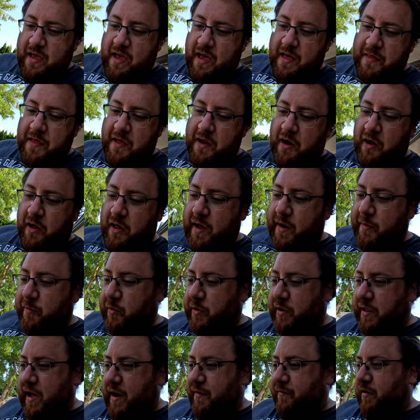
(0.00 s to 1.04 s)
and then all I
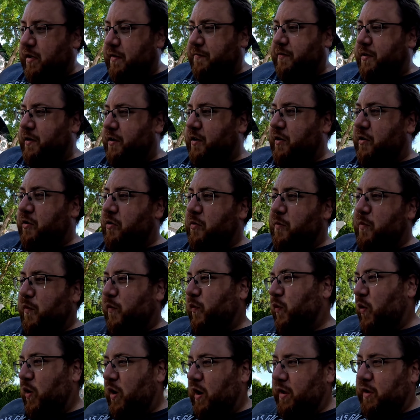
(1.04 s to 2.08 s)
really have left to do
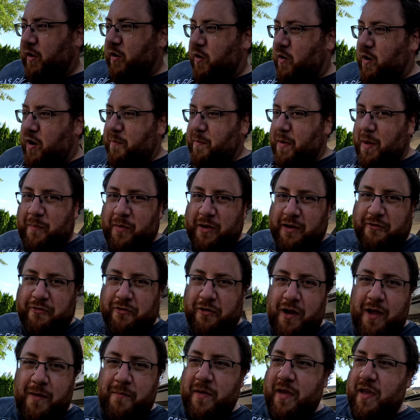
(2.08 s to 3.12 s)
before I go on my big
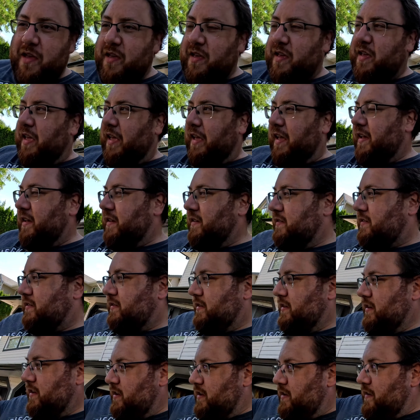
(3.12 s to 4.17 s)
trip is